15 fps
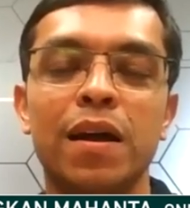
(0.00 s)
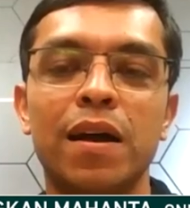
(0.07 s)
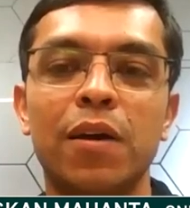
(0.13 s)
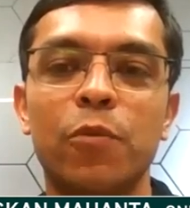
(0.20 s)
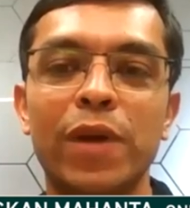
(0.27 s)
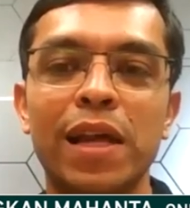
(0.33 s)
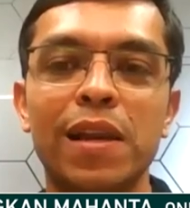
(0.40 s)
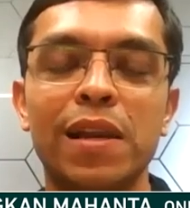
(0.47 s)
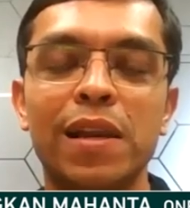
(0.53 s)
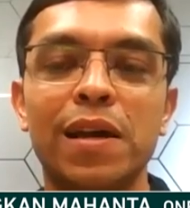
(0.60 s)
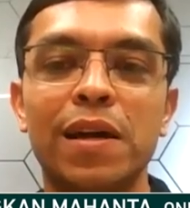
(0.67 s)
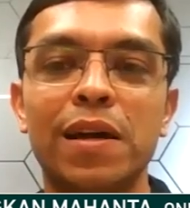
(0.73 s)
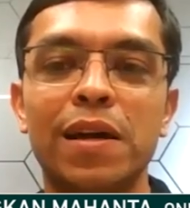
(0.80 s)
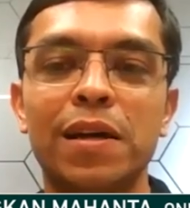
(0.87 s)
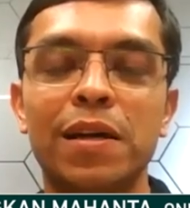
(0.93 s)

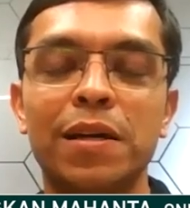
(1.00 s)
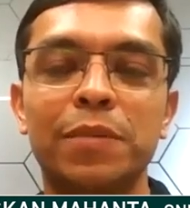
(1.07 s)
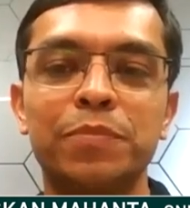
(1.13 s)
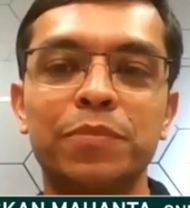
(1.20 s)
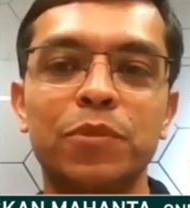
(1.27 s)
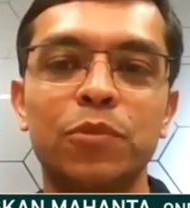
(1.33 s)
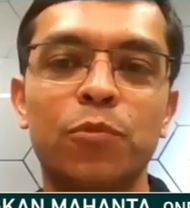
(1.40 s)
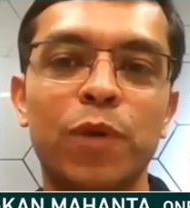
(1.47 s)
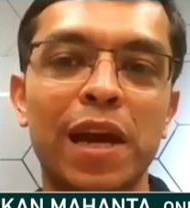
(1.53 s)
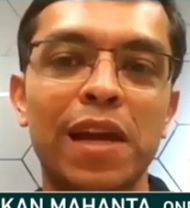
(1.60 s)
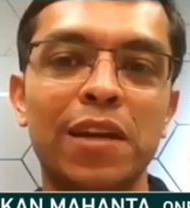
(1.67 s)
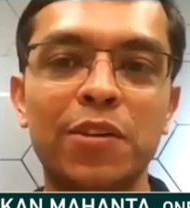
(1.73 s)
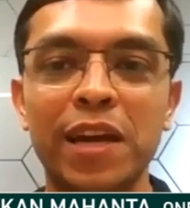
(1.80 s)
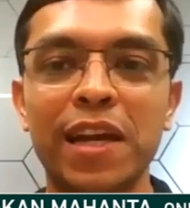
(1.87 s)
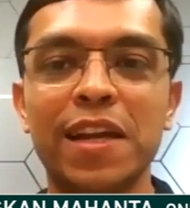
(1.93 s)

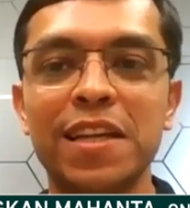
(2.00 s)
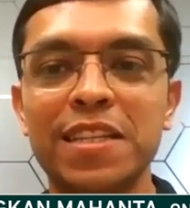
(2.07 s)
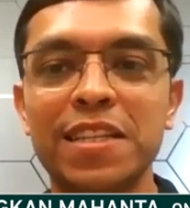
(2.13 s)
While cricket has